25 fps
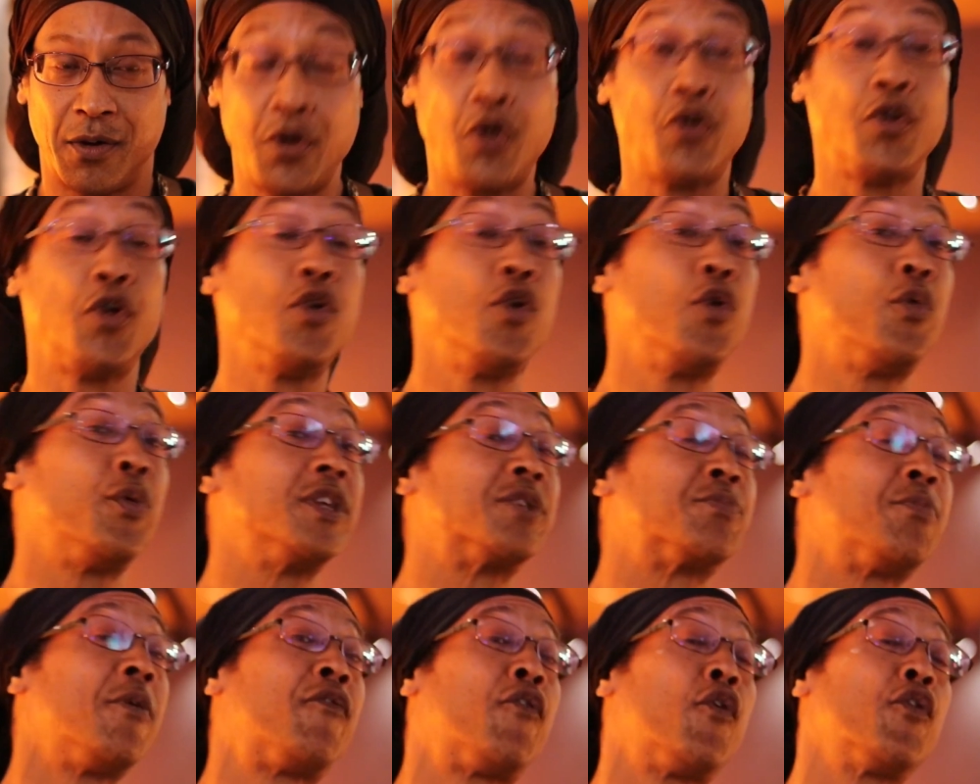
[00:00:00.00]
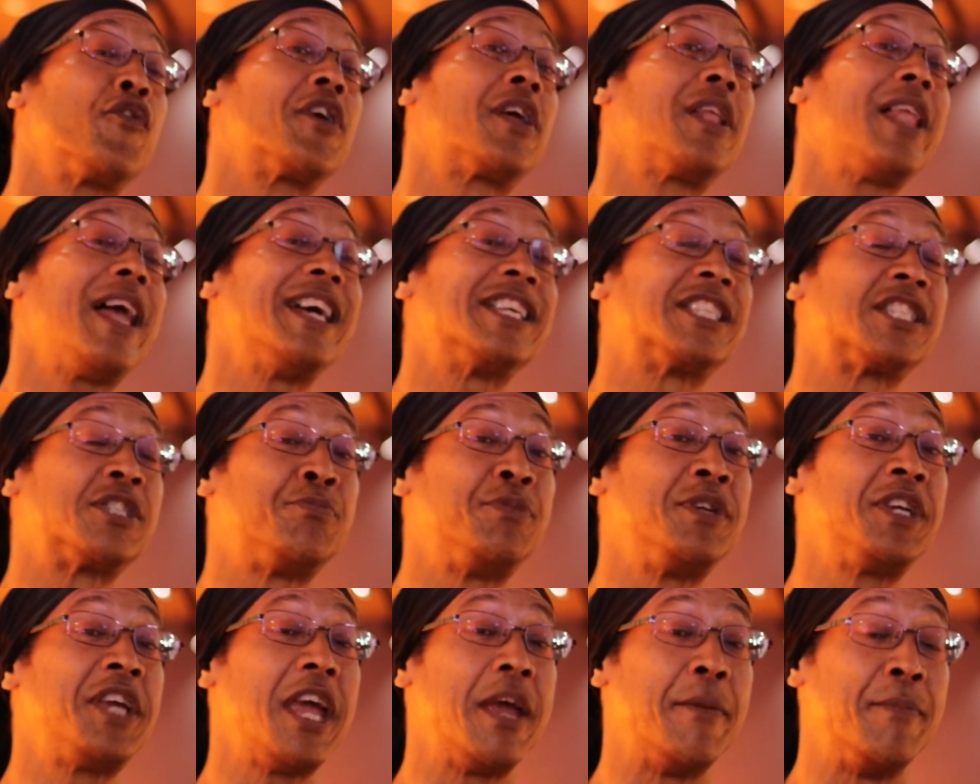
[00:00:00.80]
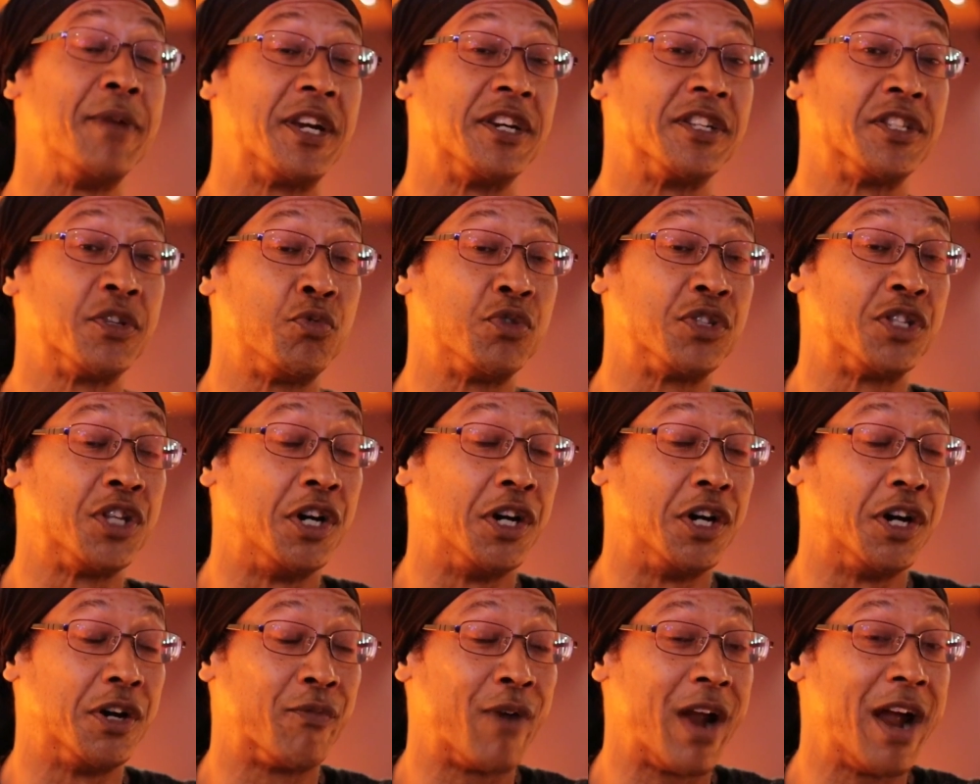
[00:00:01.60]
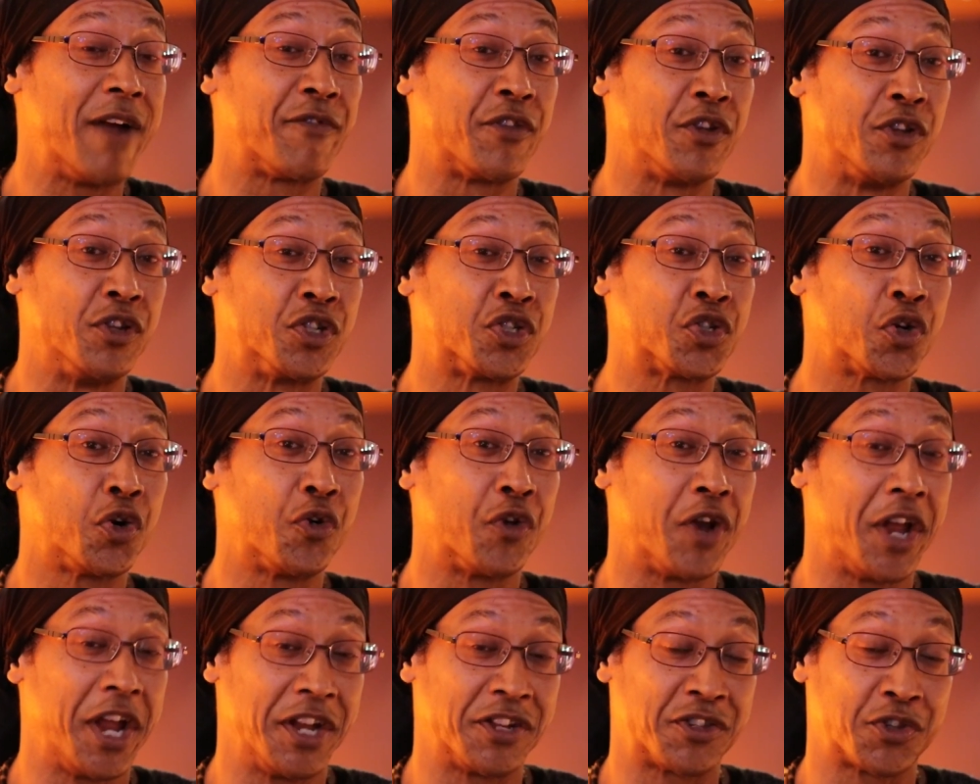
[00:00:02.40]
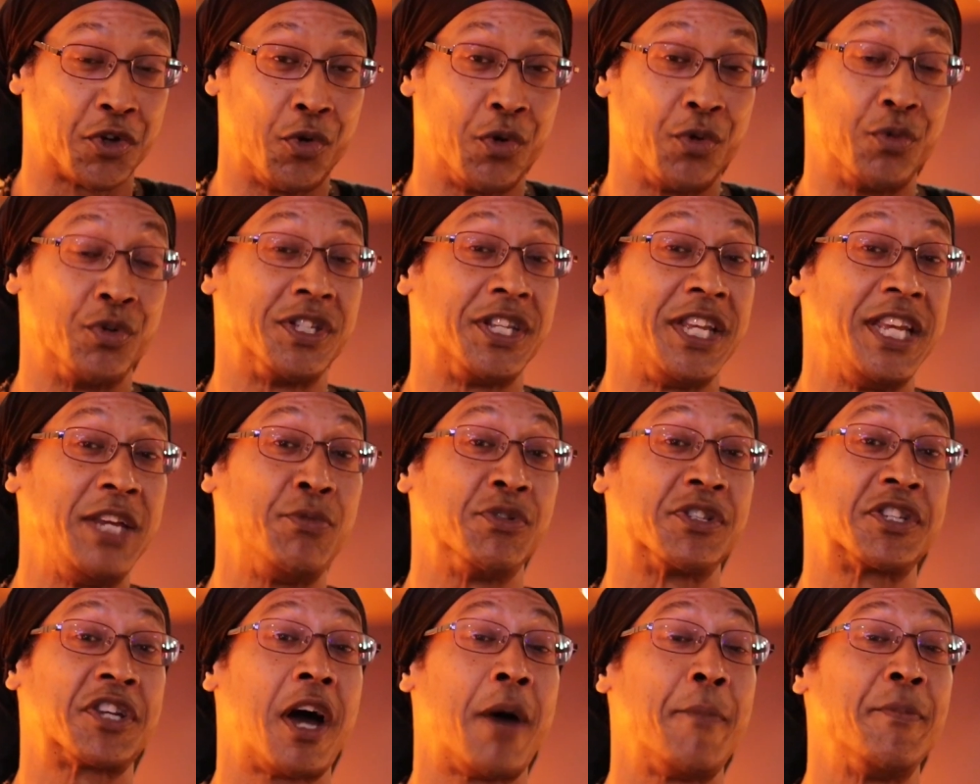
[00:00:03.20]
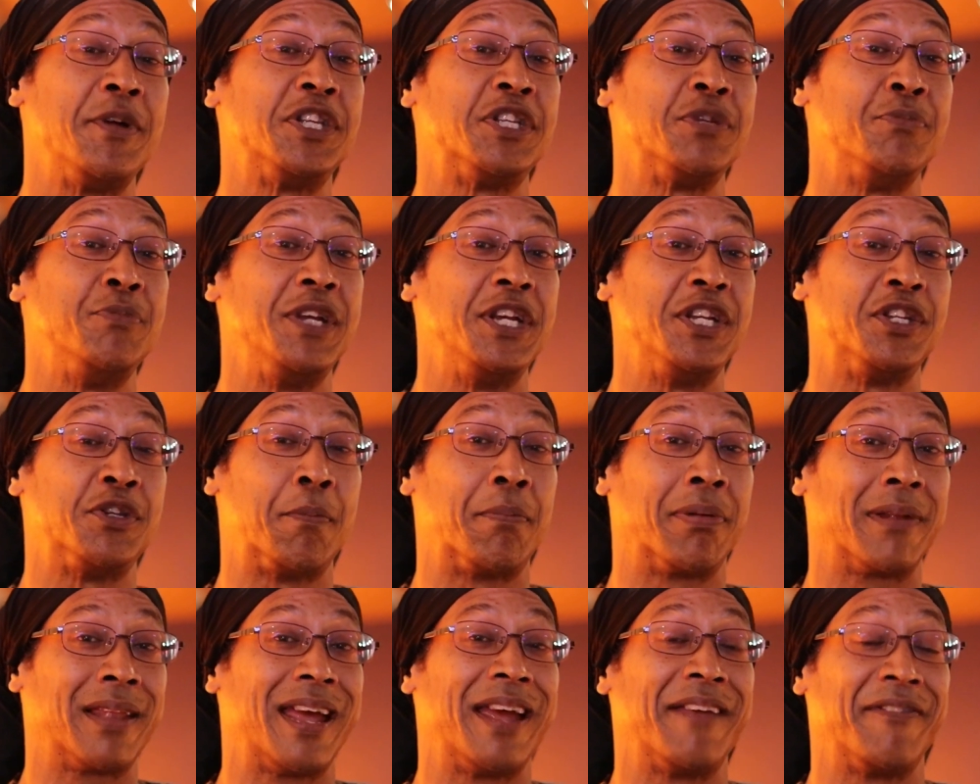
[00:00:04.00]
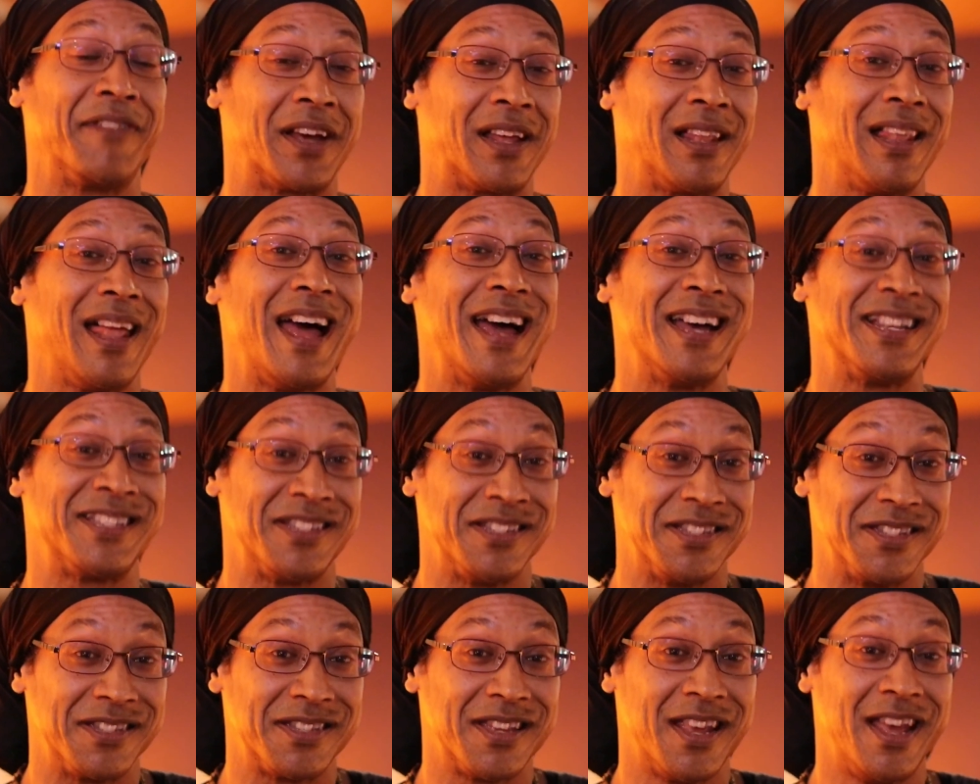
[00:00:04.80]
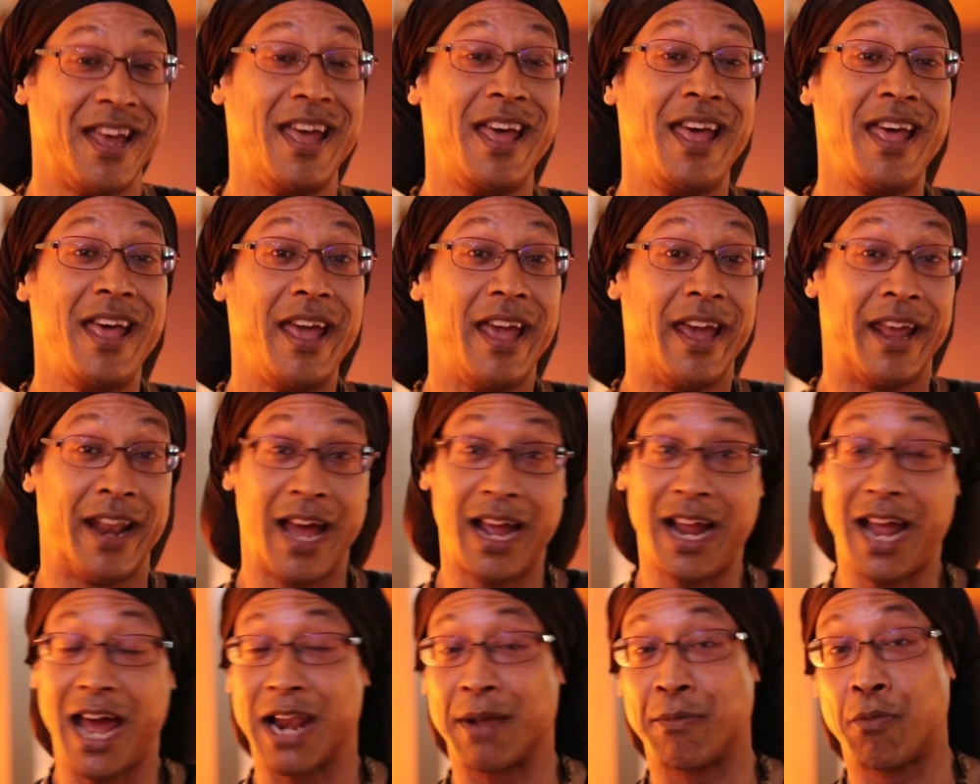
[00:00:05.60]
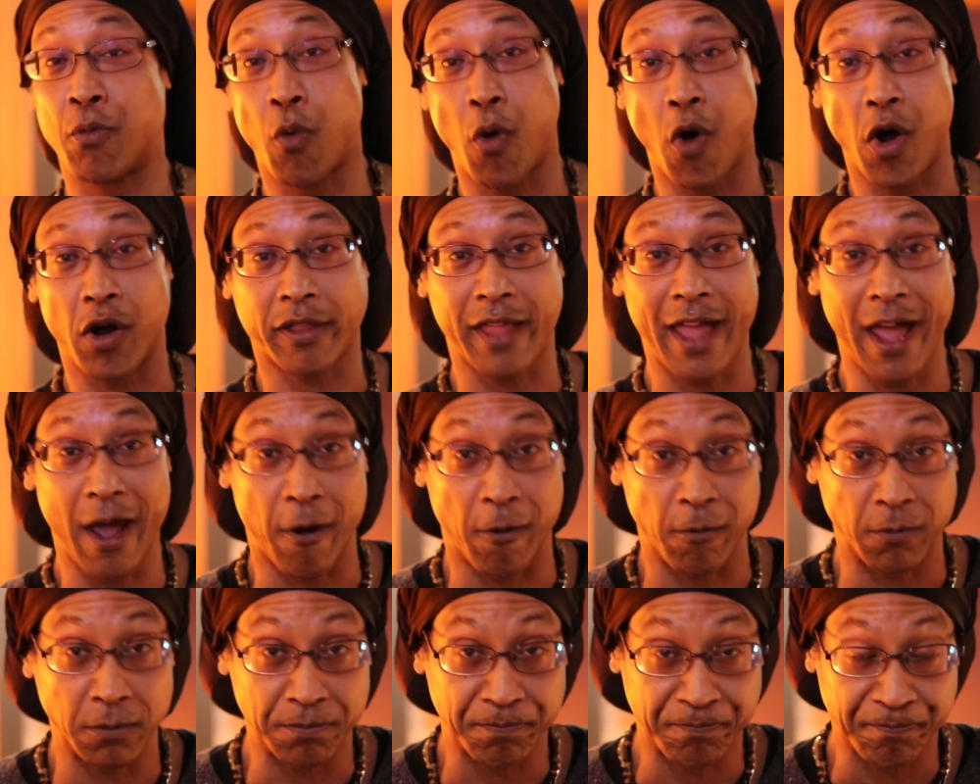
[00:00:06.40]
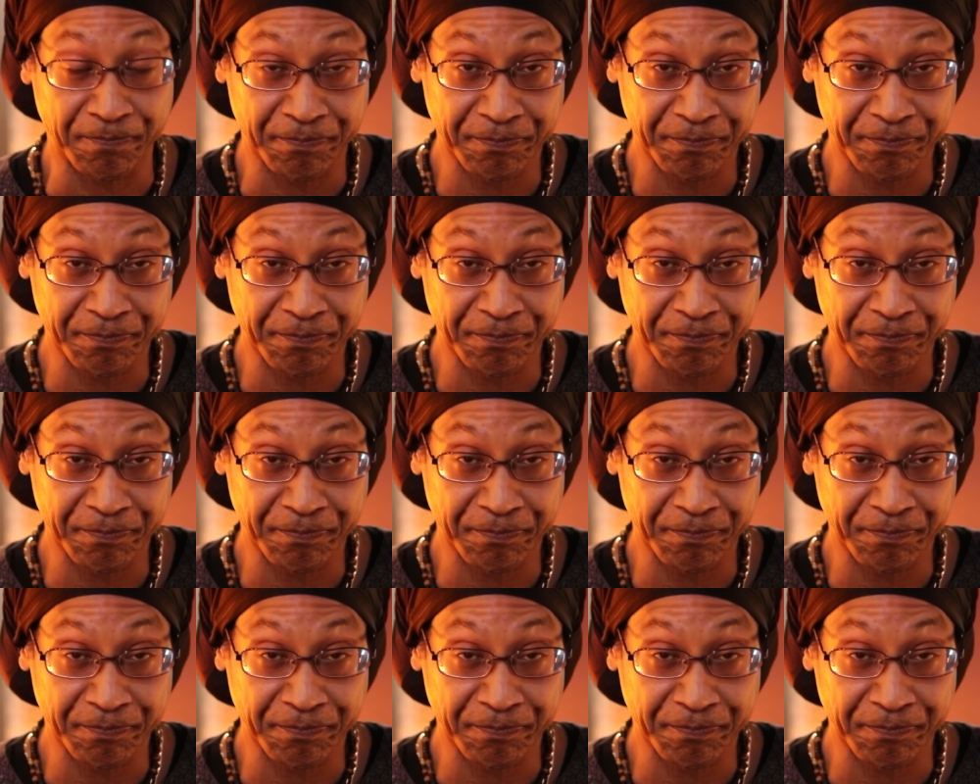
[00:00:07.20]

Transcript: No, it was before the classes began, because it was right after the chode. So he was coming to me to plan the classes, and I got up and walked out.